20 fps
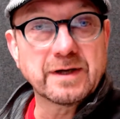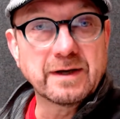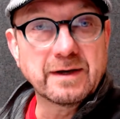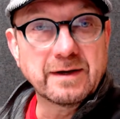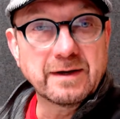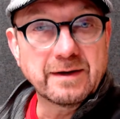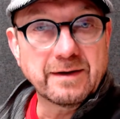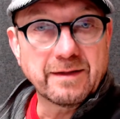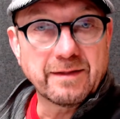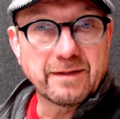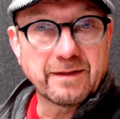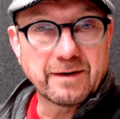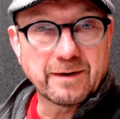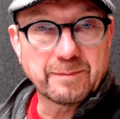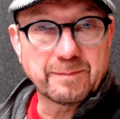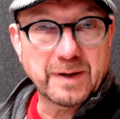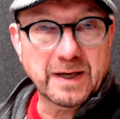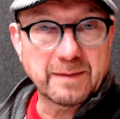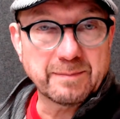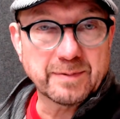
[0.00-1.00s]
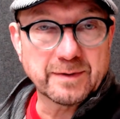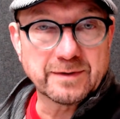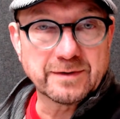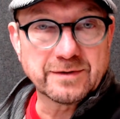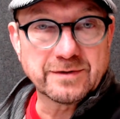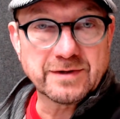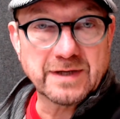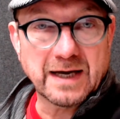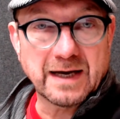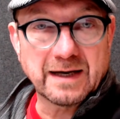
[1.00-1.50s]
their papers
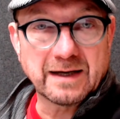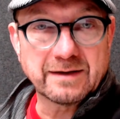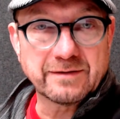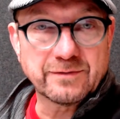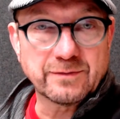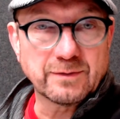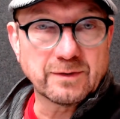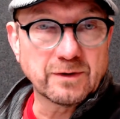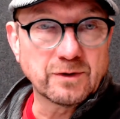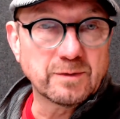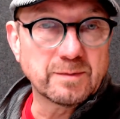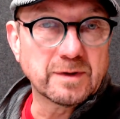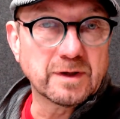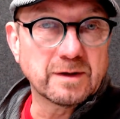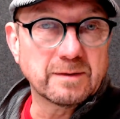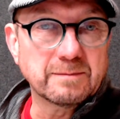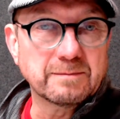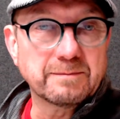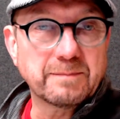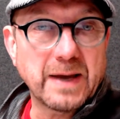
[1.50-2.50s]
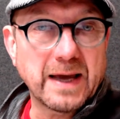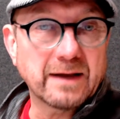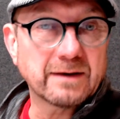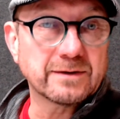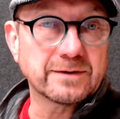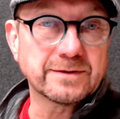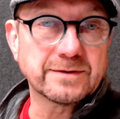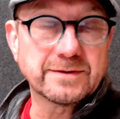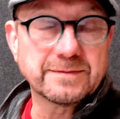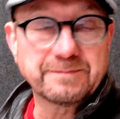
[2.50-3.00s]
onto aluminum
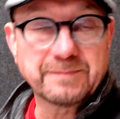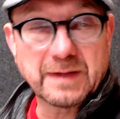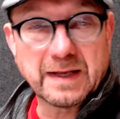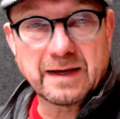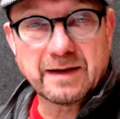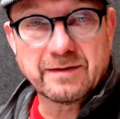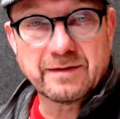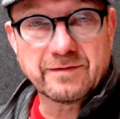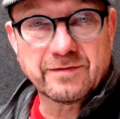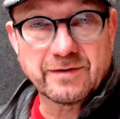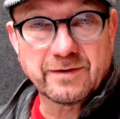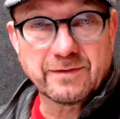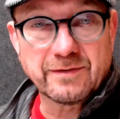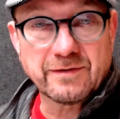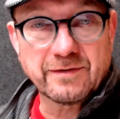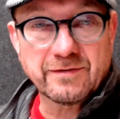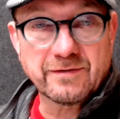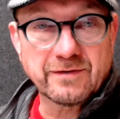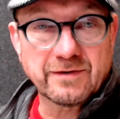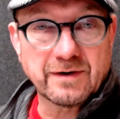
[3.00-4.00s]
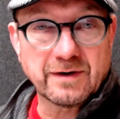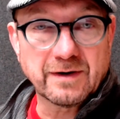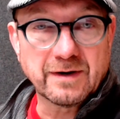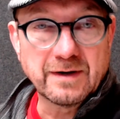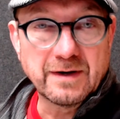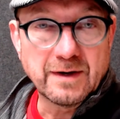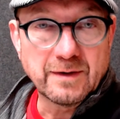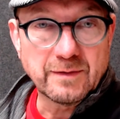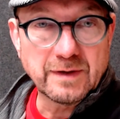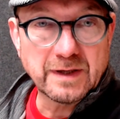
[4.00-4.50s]
panels. And so this is a
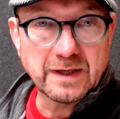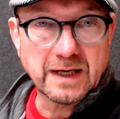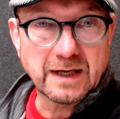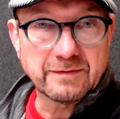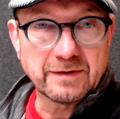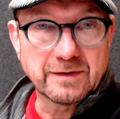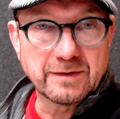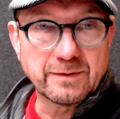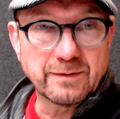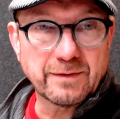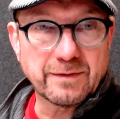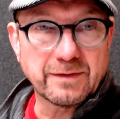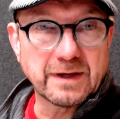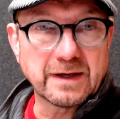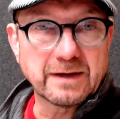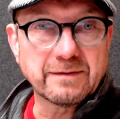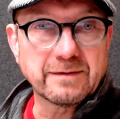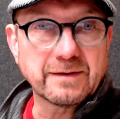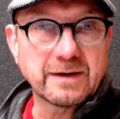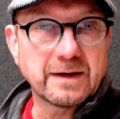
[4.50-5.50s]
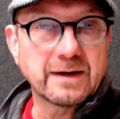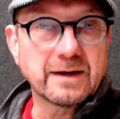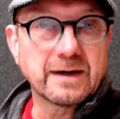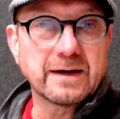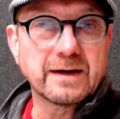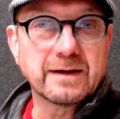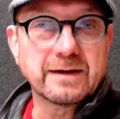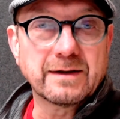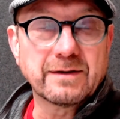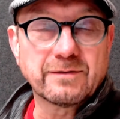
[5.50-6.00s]
really kind of a new thing,
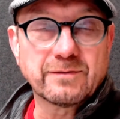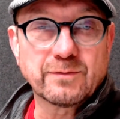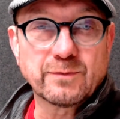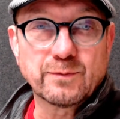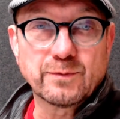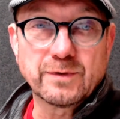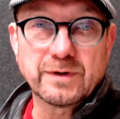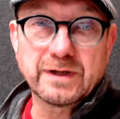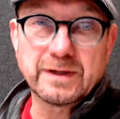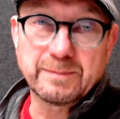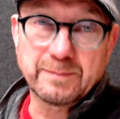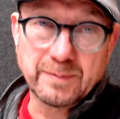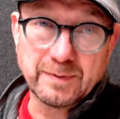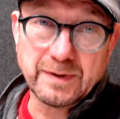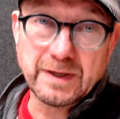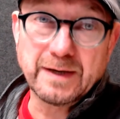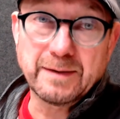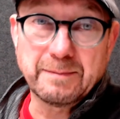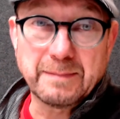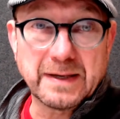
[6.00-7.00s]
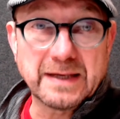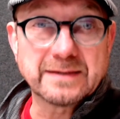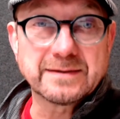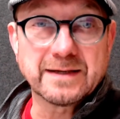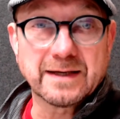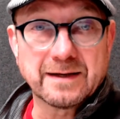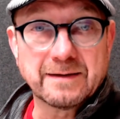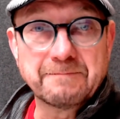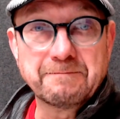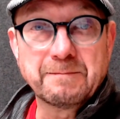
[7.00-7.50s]
and it's really pretty
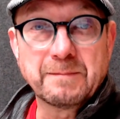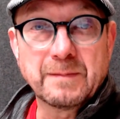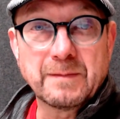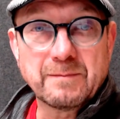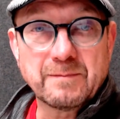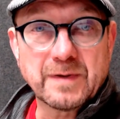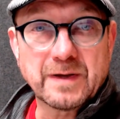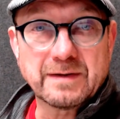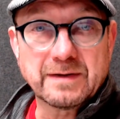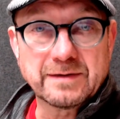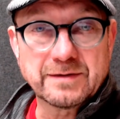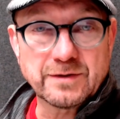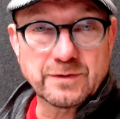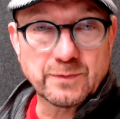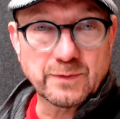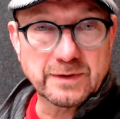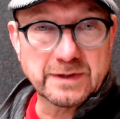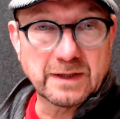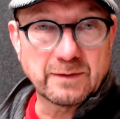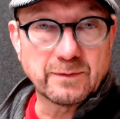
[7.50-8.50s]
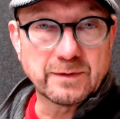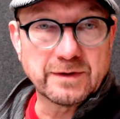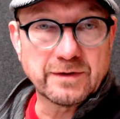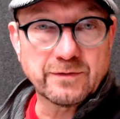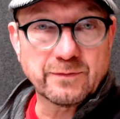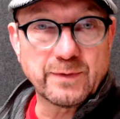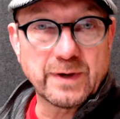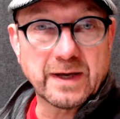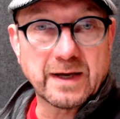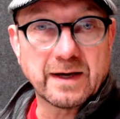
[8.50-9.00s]
amazing because I just worked on one this
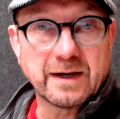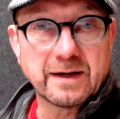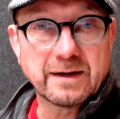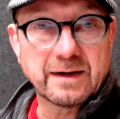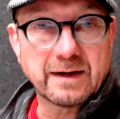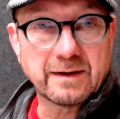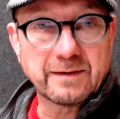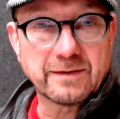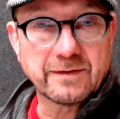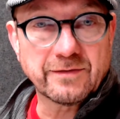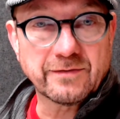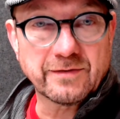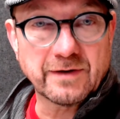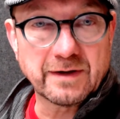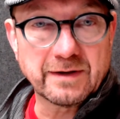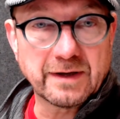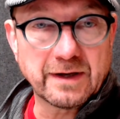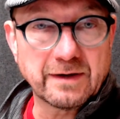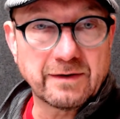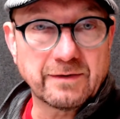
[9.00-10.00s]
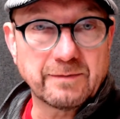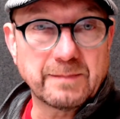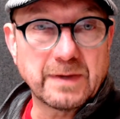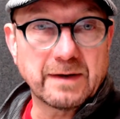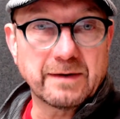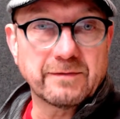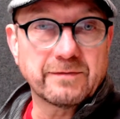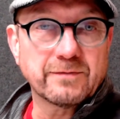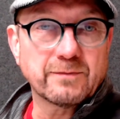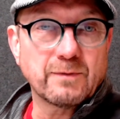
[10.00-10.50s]
weekend on this Sunday. You may
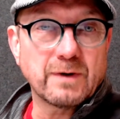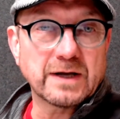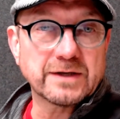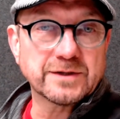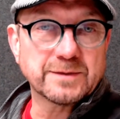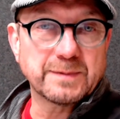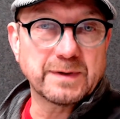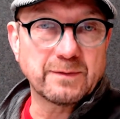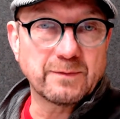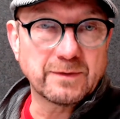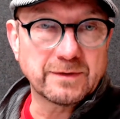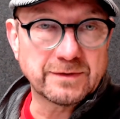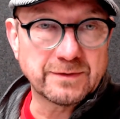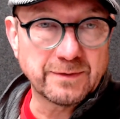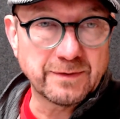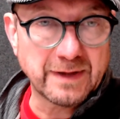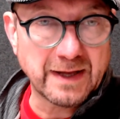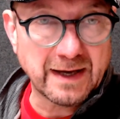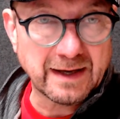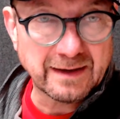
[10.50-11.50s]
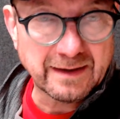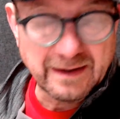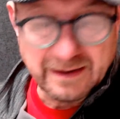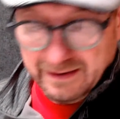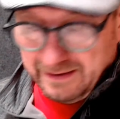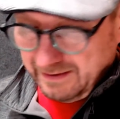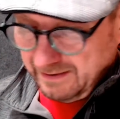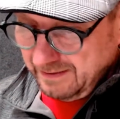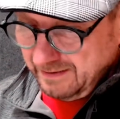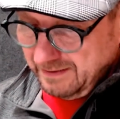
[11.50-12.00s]
have watched me do that.
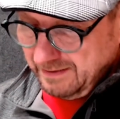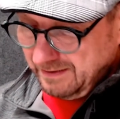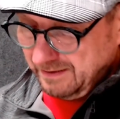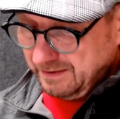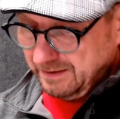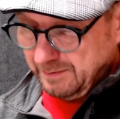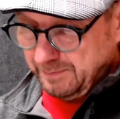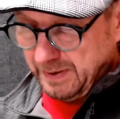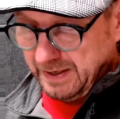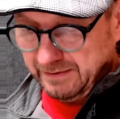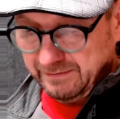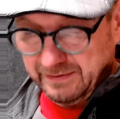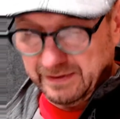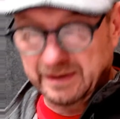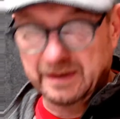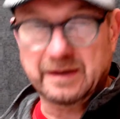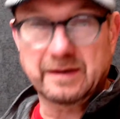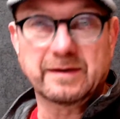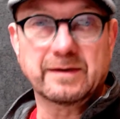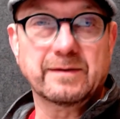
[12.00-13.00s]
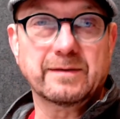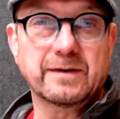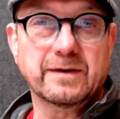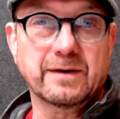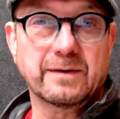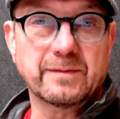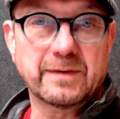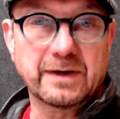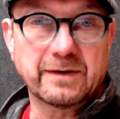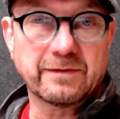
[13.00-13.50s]
The painting, and
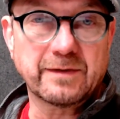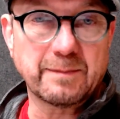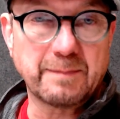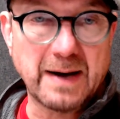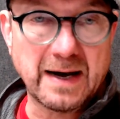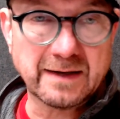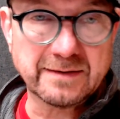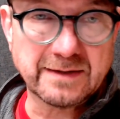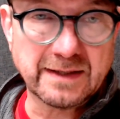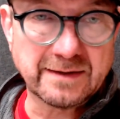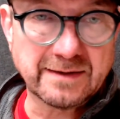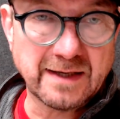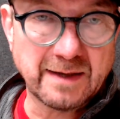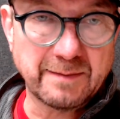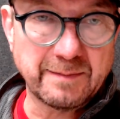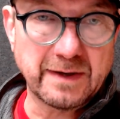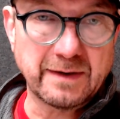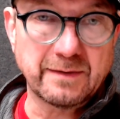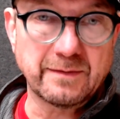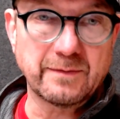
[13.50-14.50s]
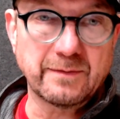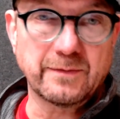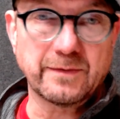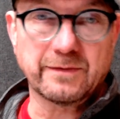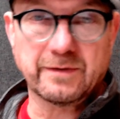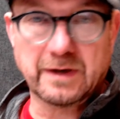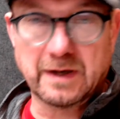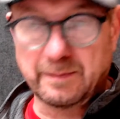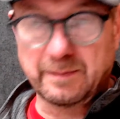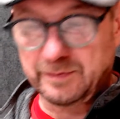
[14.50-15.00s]
here's a box they sent me with a
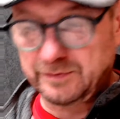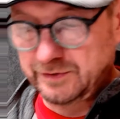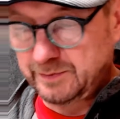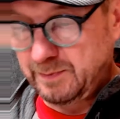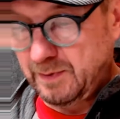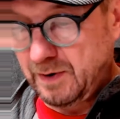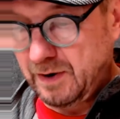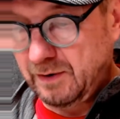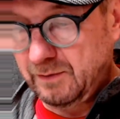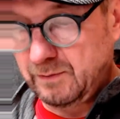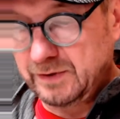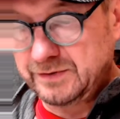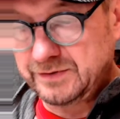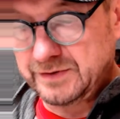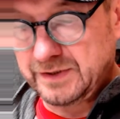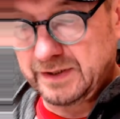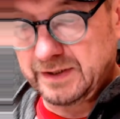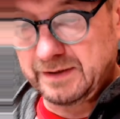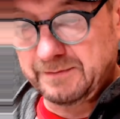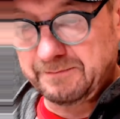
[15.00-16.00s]
couple of small ones in it.